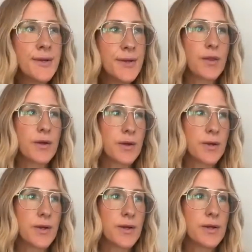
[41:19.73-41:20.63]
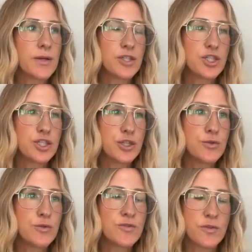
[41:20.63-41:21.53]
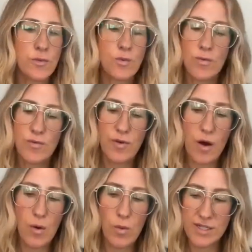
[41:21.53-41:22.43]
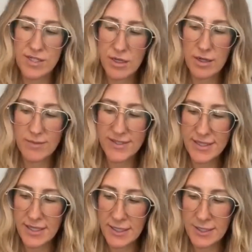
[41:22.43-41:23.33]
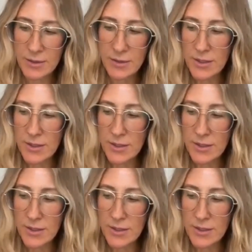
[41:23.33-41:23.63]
other shoes for fall, winter. I'm seeing